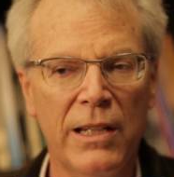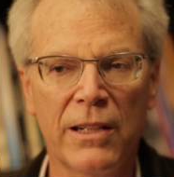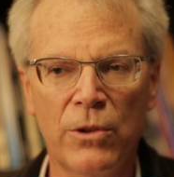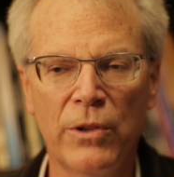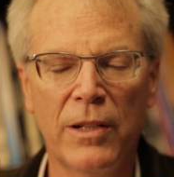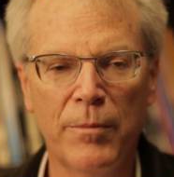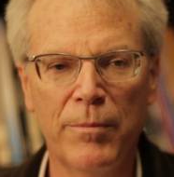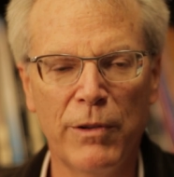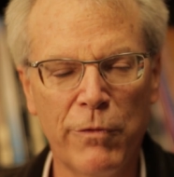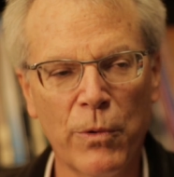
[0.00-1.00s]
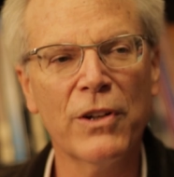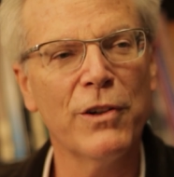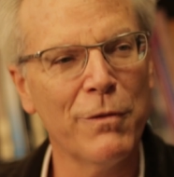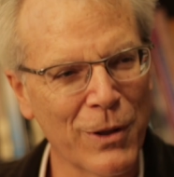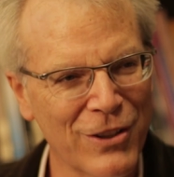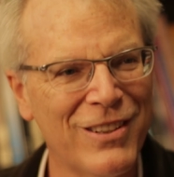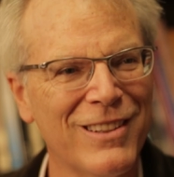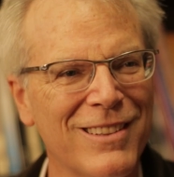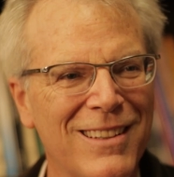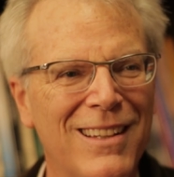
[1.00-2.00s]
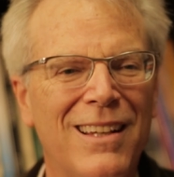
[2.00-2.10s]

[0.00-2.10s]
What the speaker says: including before divorces.